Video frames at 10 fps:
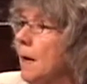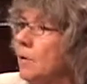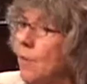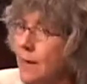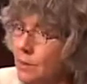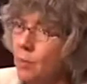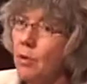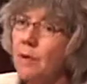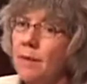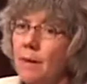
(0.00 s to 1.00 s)

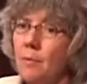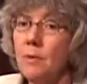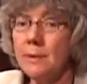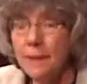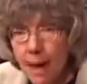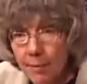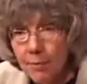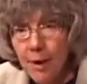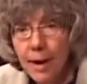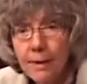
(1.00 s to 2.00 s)
transported them to
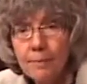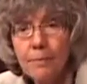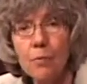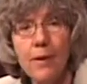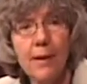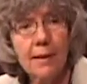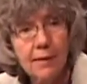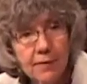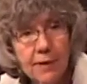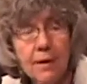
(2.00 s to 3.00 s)
Islamabad, where they
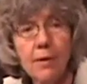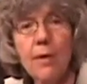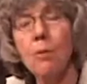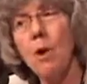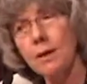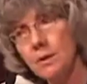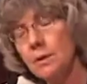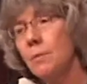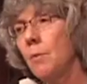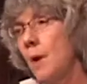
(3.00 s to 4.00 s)
lived a year. They watched
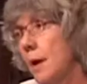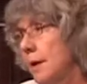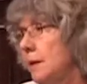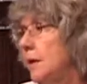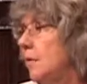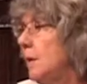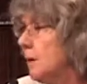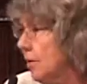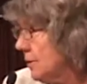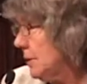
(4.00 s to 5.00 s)
some American TV,
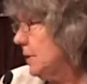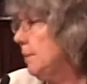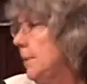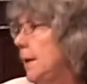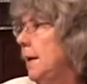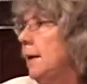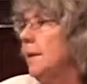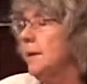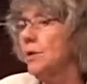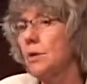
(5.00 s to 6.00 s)
learned a little bit of
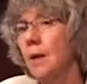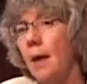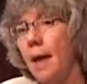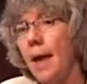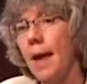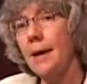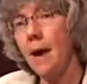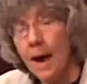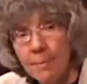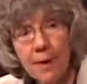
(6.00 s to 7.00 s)
English. And
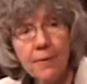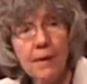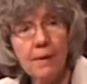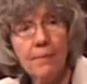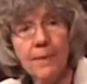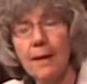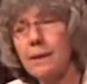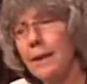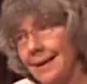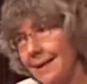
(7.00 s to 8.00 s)
I met them
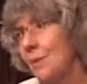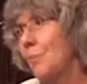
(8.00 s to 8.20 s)
in Lincoln,